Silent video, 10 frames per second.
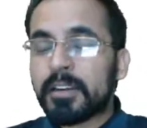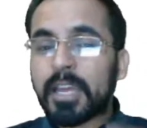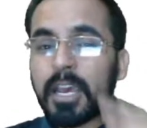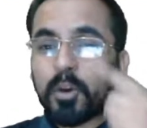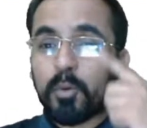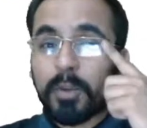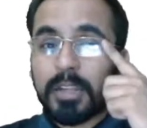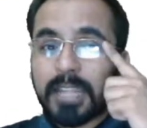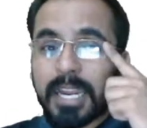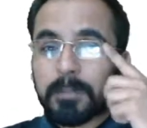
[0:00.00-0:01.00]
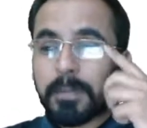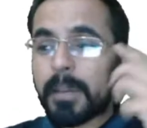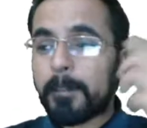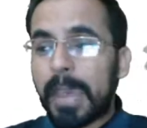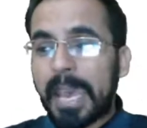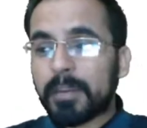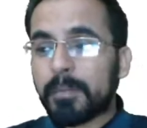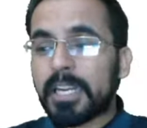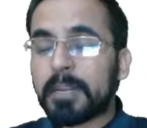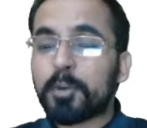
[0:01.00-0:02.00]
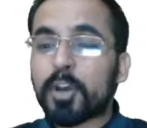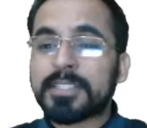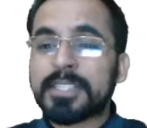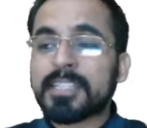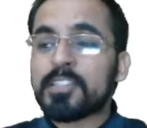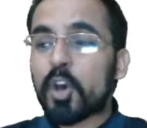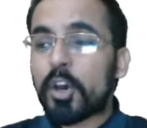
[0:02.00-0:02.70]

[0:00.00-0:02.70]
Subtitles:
Now, will that be a man-made process